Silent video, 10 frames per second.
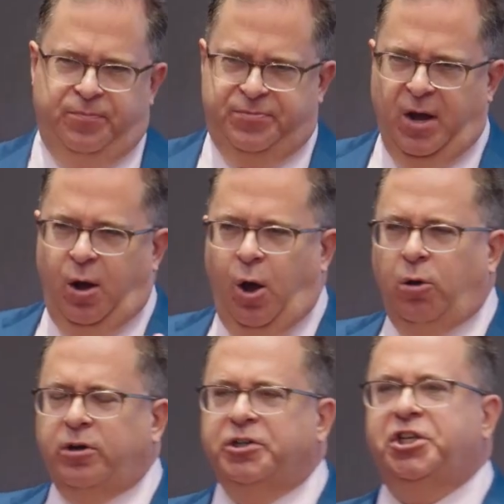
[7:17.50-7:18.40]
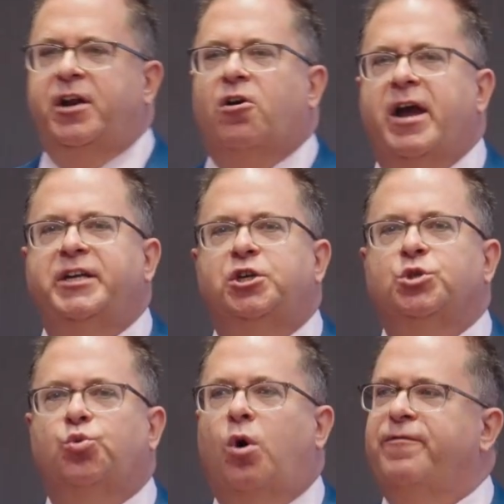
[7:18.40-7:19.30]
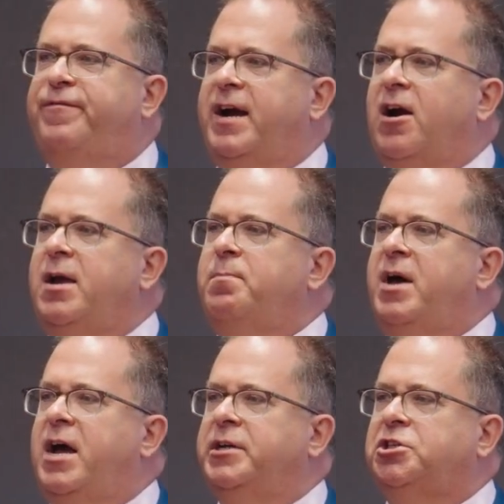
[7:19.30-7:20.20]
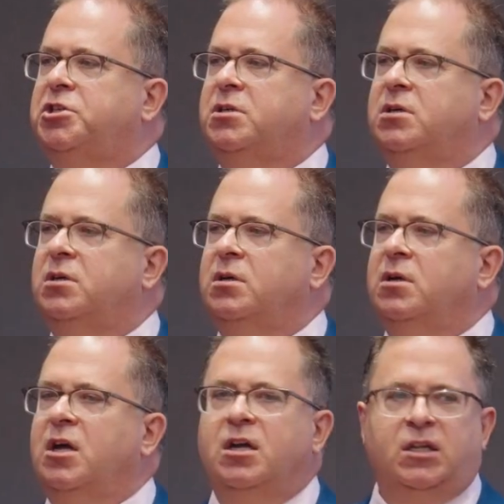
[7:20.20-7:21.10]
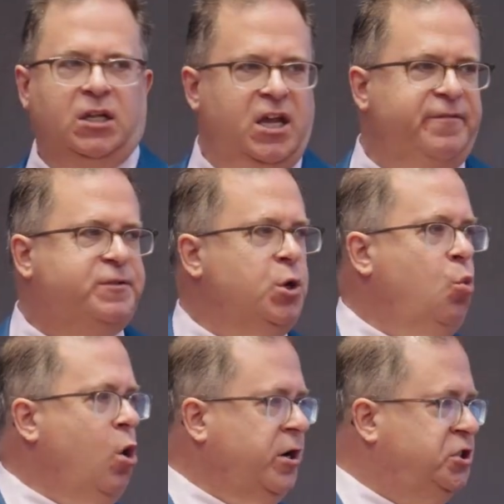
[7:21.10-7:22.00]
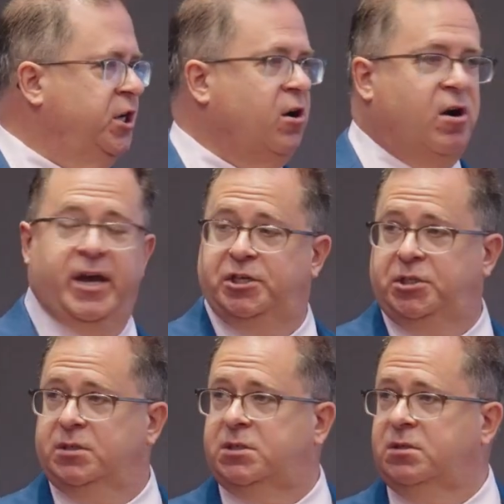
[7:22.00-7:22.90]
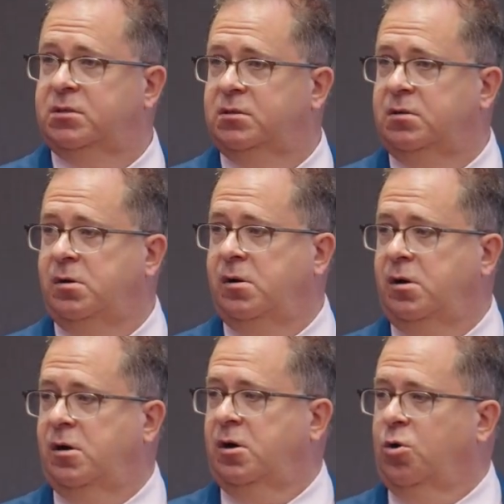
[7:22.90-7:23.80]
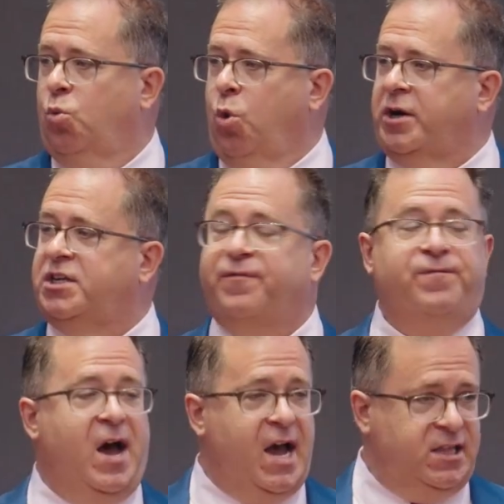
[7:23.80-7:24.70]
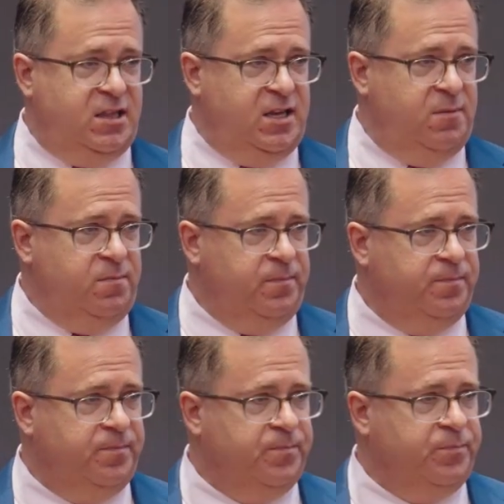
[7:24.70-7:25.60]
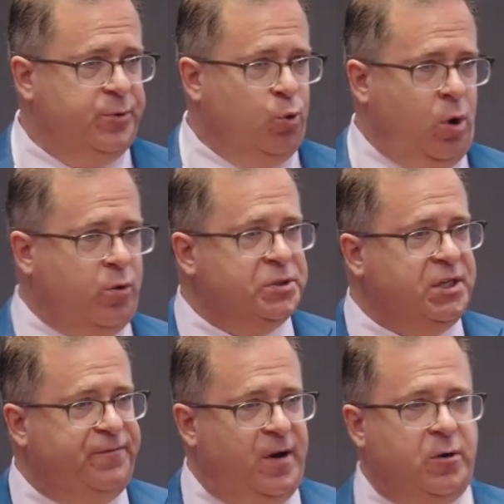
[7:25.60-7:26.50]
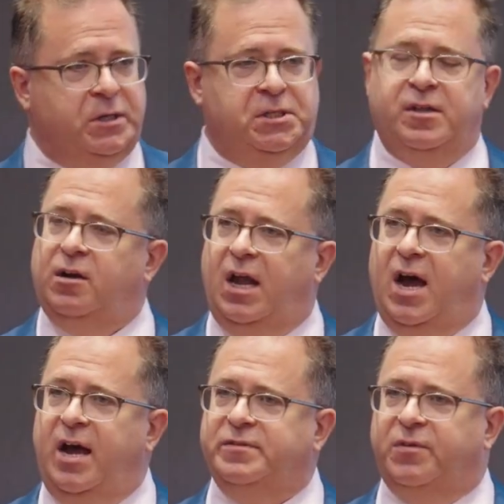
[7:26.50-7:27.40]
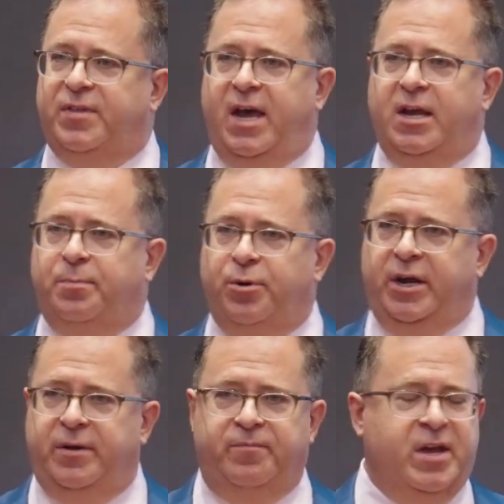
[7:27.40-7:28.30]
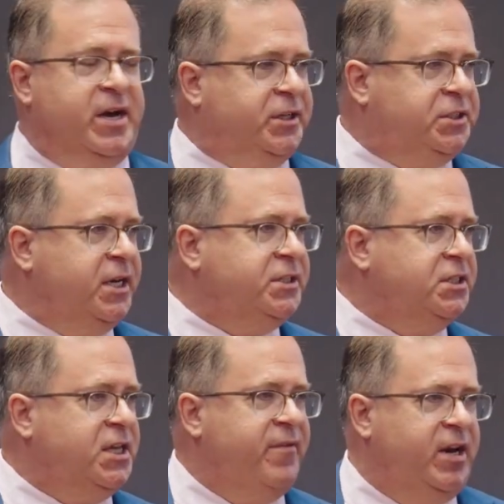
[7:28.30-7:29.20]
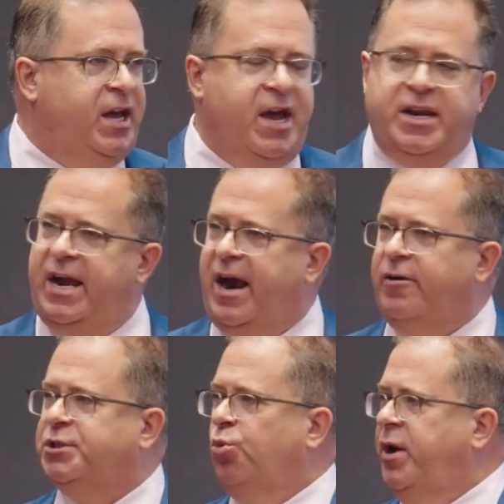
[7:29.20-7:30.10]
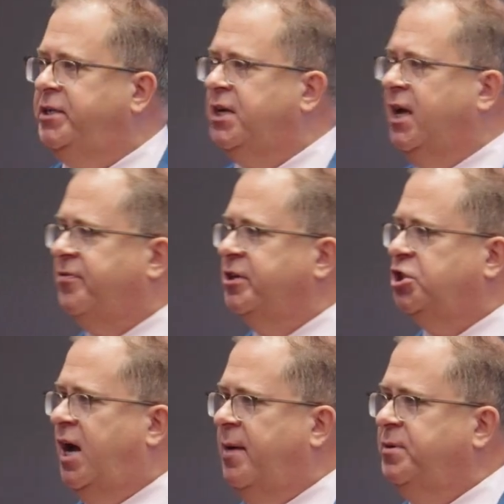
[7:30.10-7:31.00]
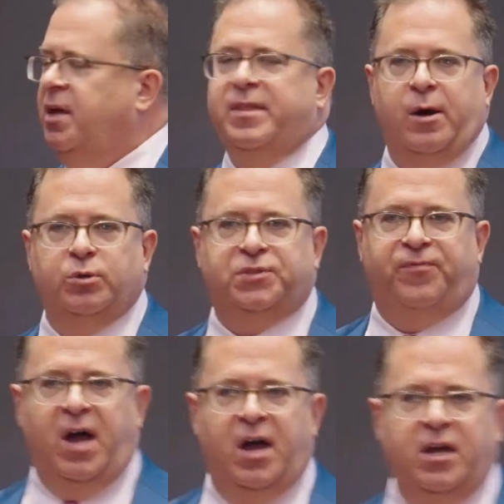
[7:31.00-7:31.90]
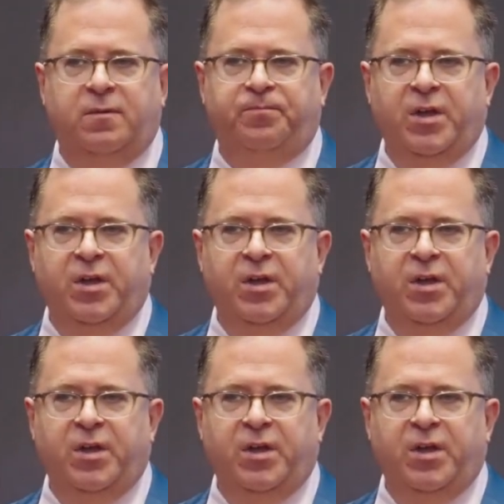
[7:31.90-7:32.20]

The older generations were very much live to work generations. Work defined them. Work was the focus of their lives. If they had to put in 60, 70, 80 hours a week to get the job done, that was fine.